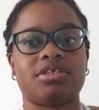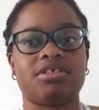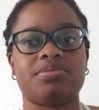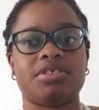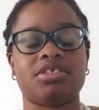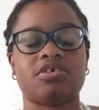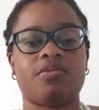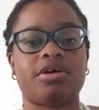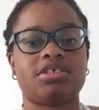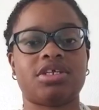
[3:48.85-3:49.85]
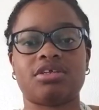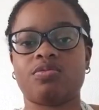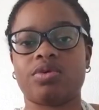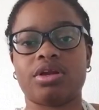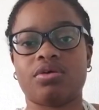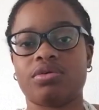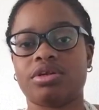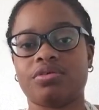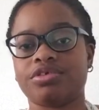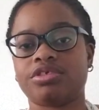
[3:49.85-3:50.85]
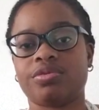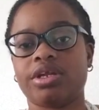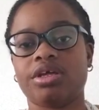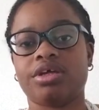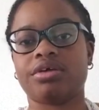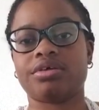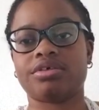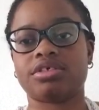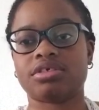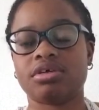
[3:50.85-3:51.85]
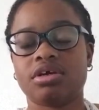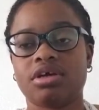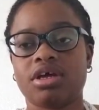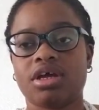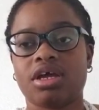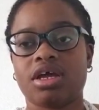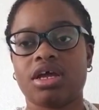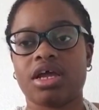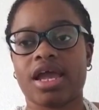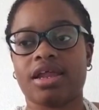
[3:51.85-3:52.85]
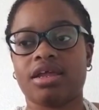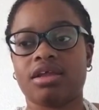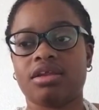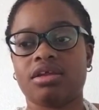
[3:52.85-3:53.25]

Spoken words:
It's been so much that went on in those 20 years. And